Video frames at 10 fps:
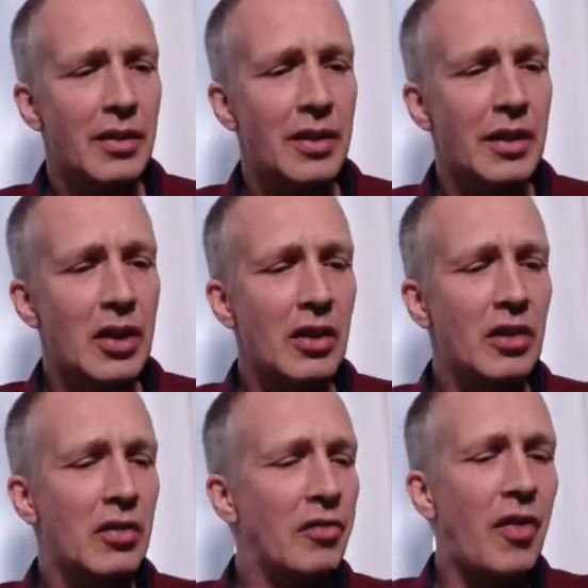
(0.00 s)
they
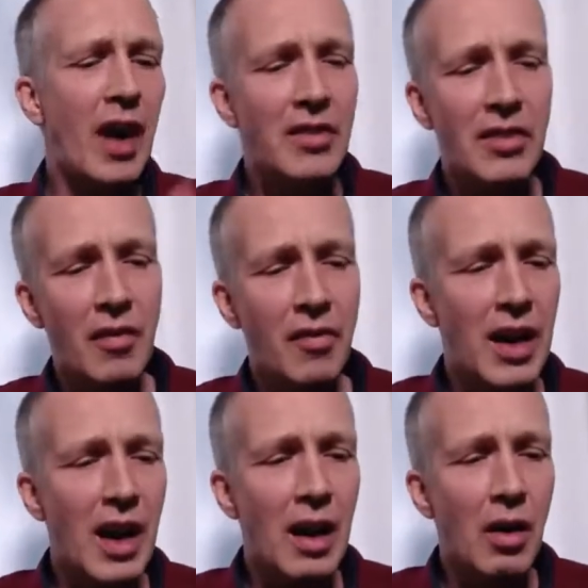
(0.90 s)
just find
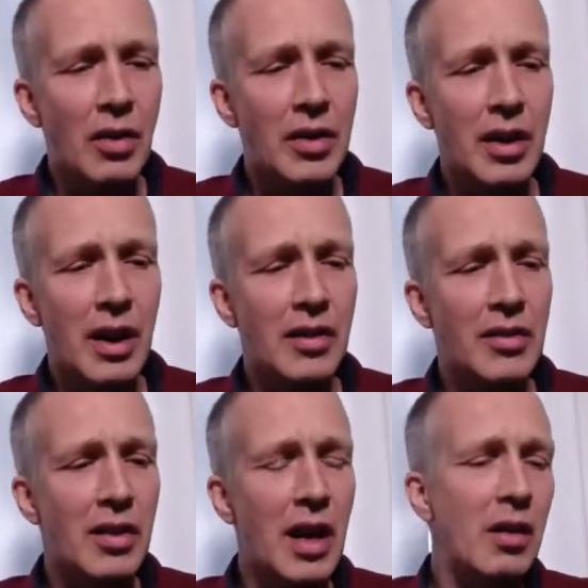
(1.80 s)
something out and
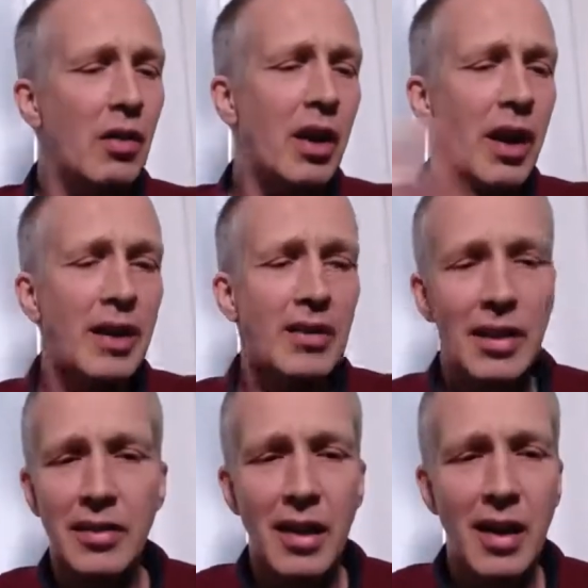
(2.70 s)
say, okay,
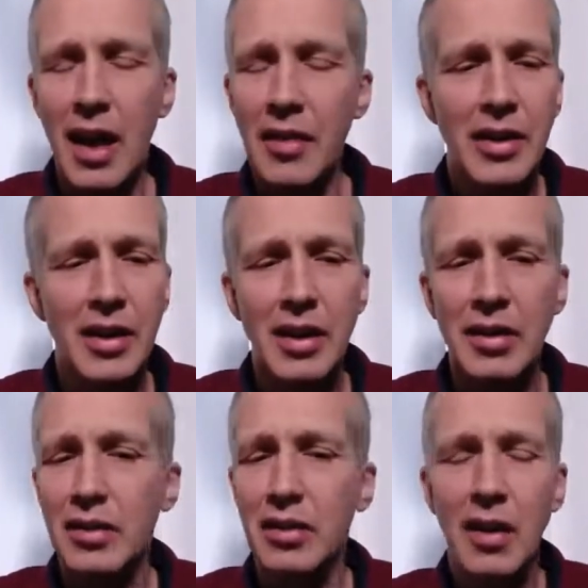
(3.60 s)
that's as it
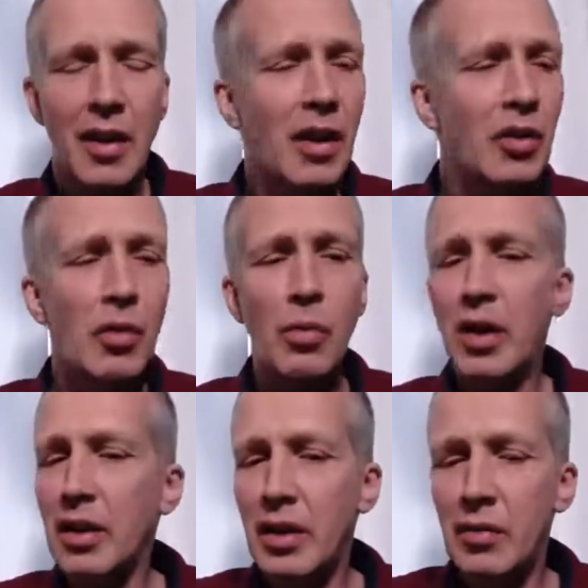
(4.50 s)
is, do
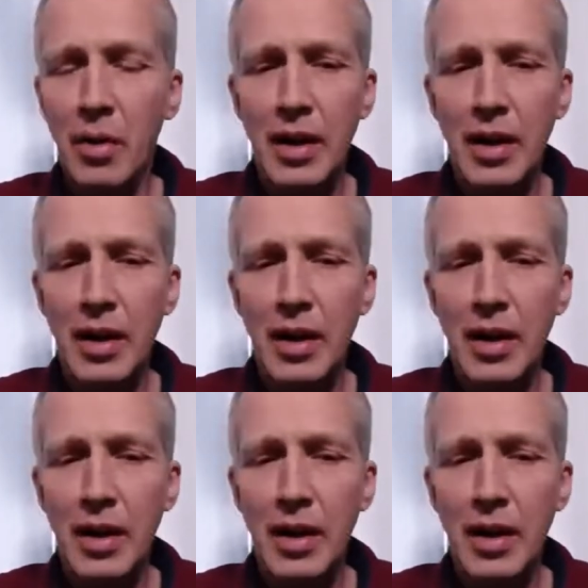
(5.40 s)
with it